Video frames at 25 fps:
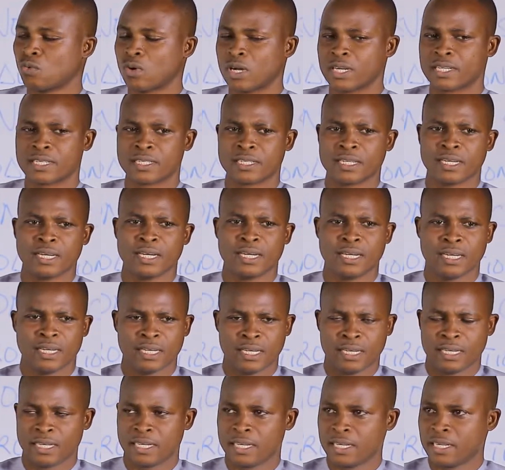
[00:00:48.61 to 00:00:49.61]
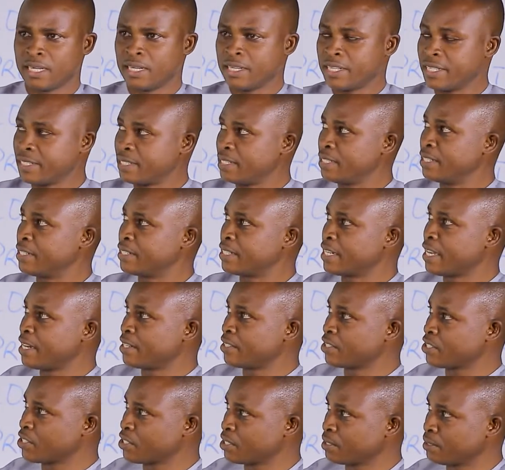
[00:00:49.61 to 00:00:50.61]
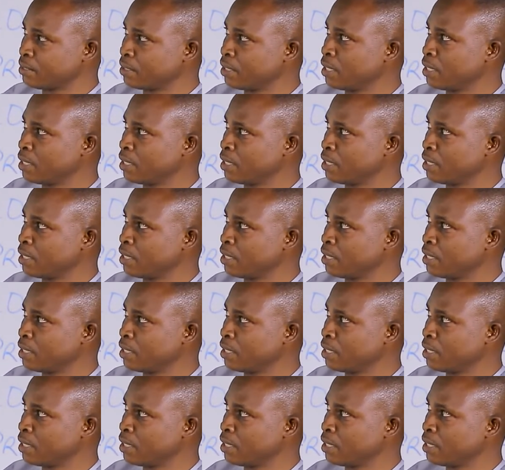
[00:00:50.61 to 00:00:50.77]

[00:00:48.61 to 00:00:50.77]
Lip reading: what it entails.